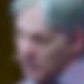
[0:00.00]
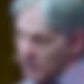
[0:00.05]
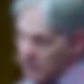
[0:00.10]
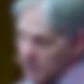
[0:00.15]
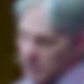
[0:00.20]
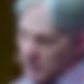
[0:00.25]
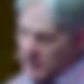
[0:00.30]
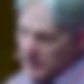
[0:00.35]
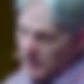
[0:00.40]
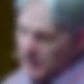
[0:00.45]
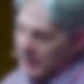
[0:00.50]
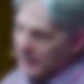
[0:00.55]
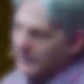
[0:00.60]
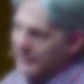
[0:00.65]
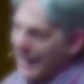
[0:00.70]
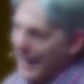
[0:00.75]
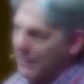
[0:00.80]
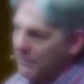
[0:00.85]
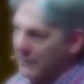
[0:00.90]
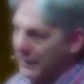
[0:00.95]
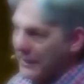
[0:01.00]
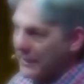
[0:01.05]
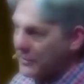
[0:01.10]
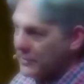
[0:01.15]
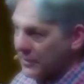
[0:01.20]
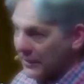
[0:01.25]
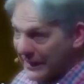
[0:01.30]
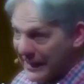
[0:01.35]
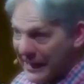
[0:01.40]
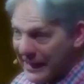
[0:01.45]
So
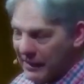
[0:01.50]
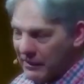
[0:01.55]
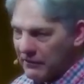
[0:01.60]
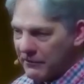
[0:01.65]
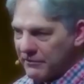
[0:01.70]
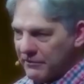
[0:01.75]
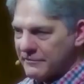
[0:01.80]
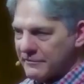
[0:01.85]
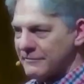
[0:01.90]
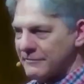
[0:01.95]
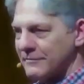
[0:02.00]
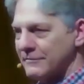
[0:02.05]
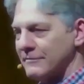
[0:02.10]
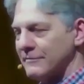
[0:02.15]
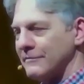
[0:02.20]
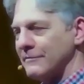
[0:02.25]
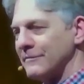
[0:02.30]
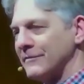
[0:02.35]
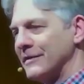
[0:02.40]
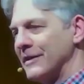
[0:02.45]
that means leave.